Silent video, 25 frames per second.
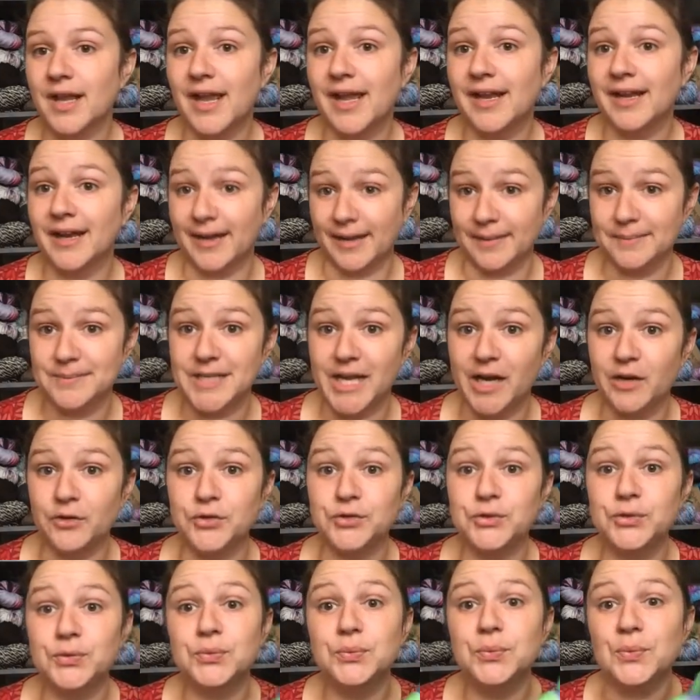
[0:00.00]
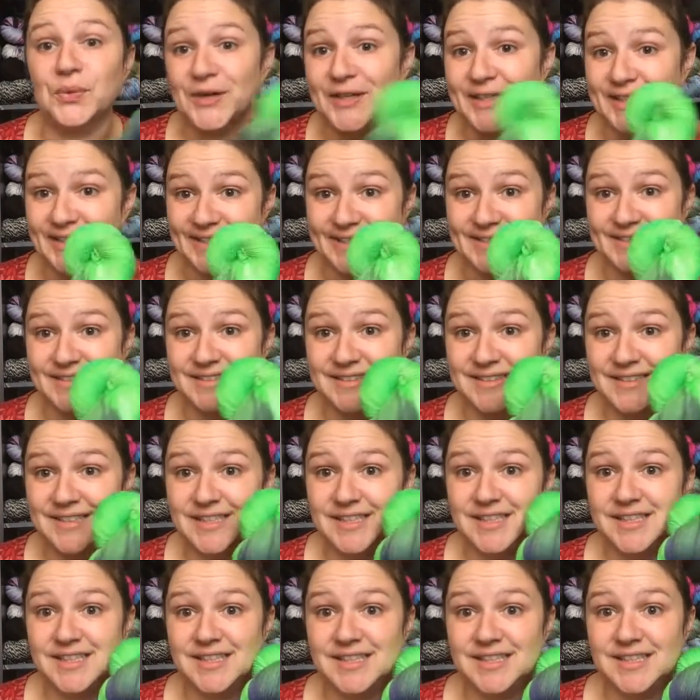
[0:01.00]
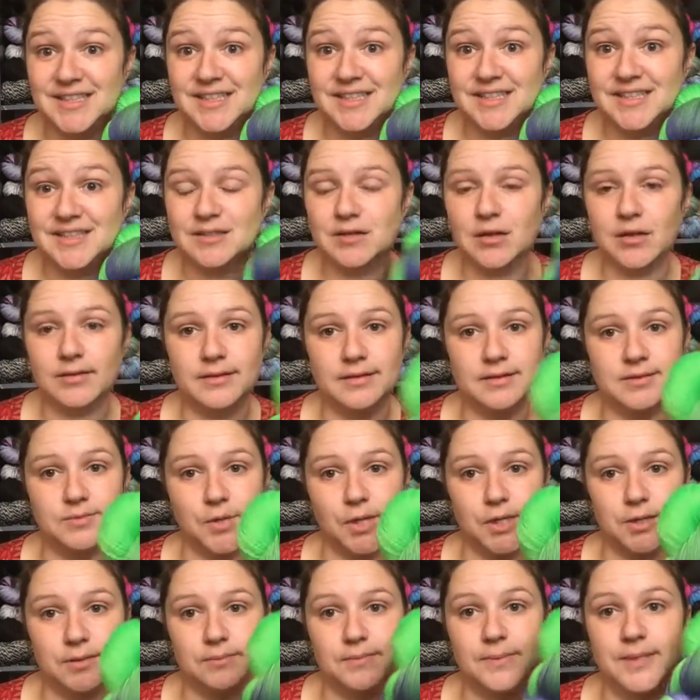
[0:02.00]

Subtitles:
And I am down to 1. Not this one,